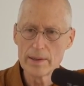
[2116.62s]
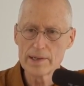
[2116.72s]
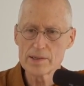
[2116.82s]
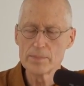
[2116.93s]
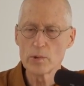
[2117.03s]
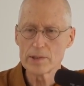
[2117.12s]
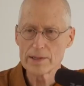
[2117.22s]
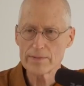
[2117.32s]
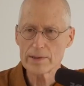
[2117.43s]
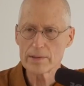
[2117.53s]
it's more
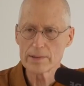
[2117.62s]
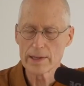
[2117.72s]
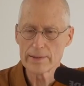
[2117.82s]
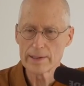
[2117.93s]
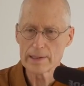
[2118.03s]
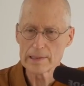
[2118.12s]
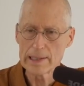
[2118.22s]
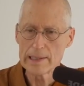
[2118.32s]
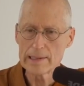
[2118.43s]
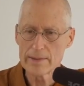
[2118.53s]
difficult, I think, in
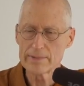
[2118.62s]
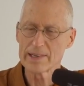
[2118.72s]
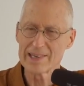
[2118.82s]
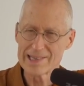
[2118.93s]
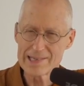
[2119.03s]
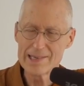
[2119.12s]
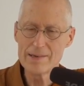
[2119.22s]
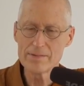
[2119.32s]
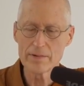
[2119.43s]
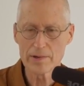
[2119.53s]
lay life to
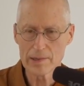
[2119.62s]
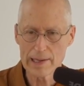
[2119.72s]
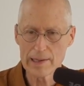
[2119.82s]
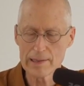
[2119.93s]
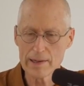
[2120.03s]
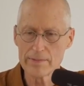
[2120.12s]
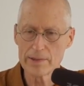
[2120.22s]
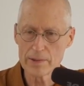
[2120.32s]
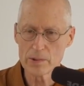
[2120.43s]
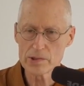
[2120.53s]
conceive of your lay life
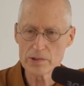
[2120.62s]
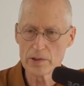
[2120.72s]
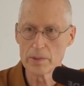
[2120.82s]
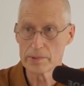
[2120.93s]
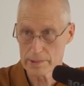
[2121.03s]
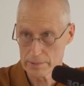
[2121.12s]
in those terms,